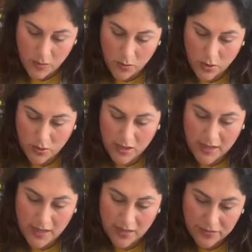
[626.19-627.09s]
And we're
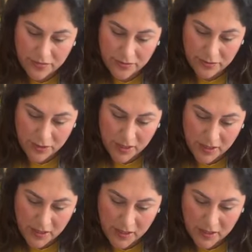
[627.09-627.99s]
gonna get
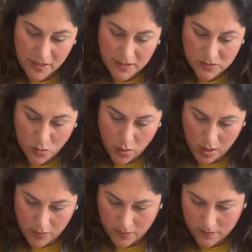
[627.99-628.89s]
30 here as
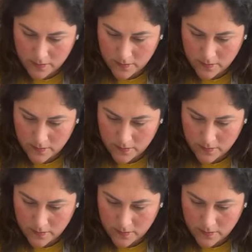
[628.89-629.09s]
well.